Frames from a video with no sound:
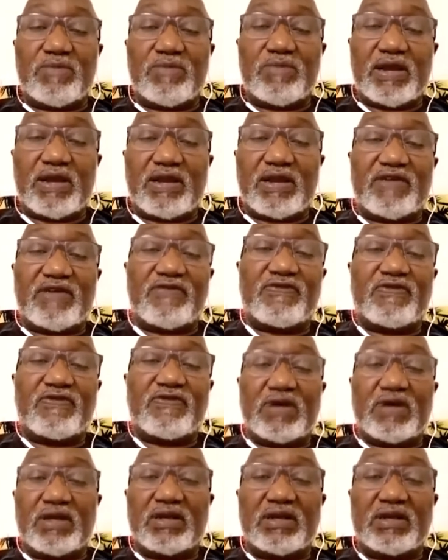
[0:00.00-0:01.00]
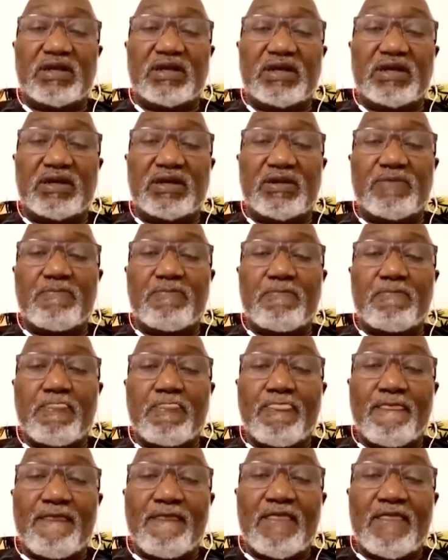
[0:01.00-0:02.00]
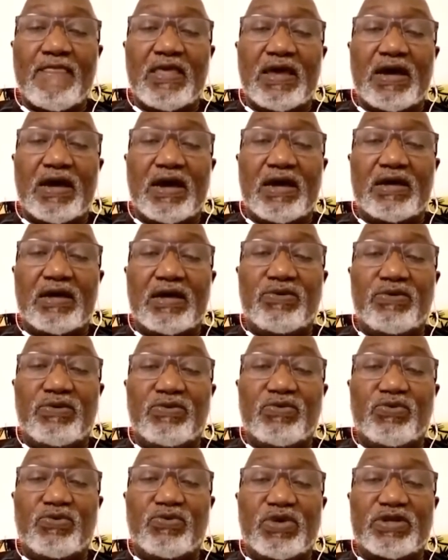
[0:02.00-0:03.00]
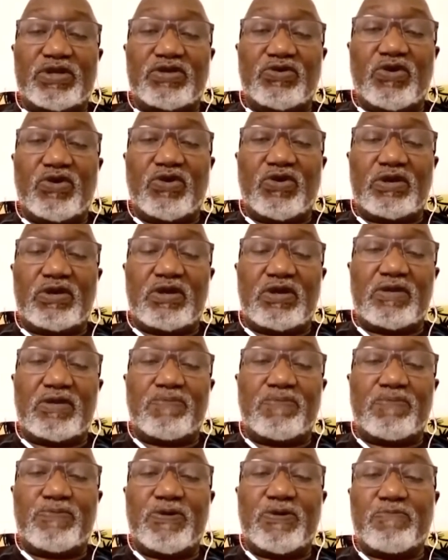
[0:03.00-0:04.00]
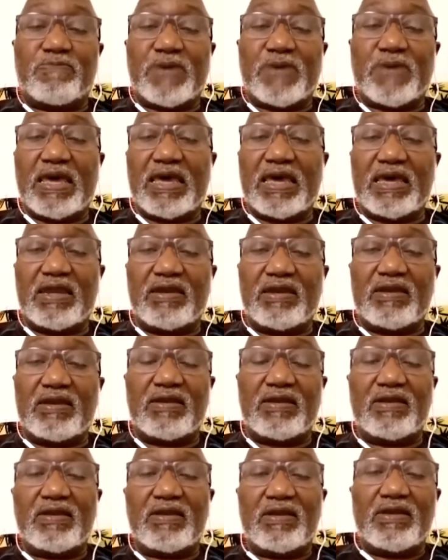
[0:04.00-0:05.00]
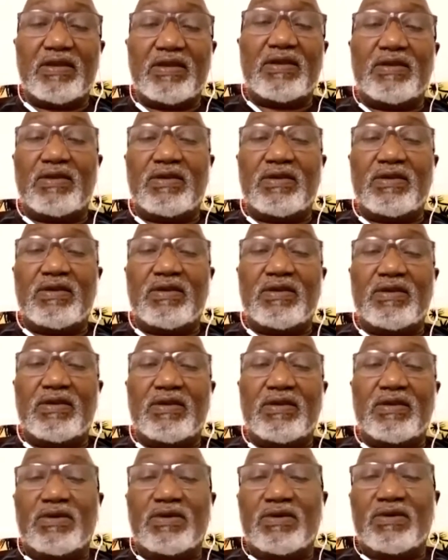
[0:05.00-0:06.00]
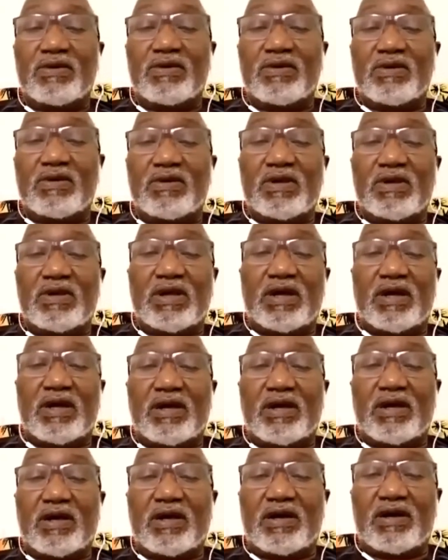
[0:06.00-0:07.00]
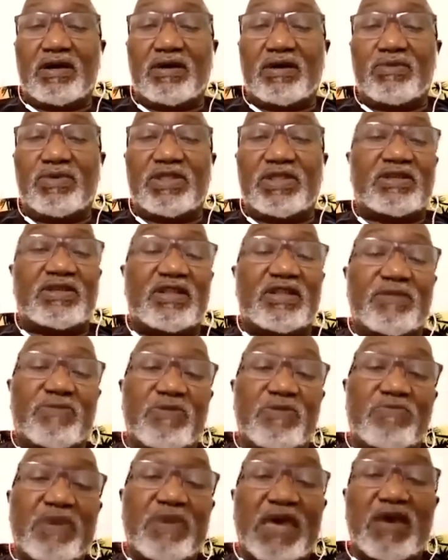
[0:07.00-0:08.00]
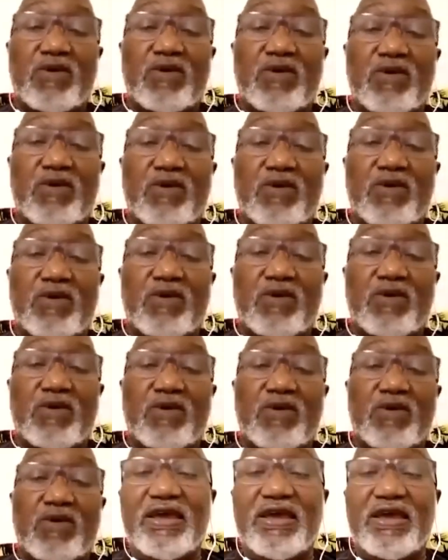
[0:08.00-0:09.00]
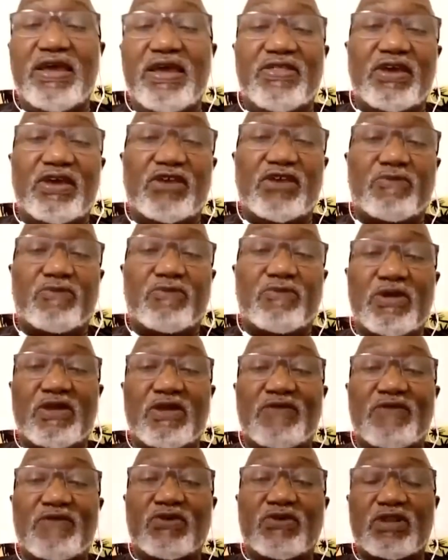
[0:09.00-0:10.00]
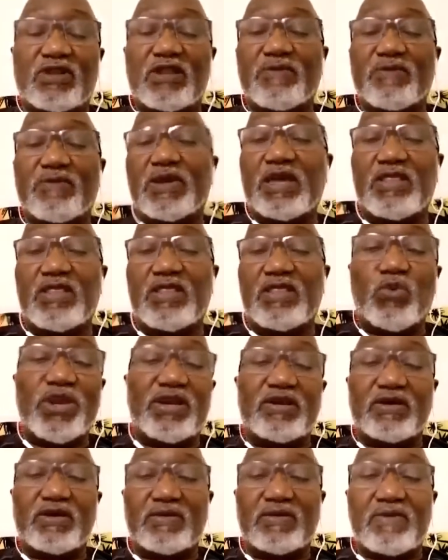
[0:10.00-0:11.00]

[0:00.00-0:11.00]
life, and I was not prepared with a sleeping bag or anything or any other experience for sleeping in the winter.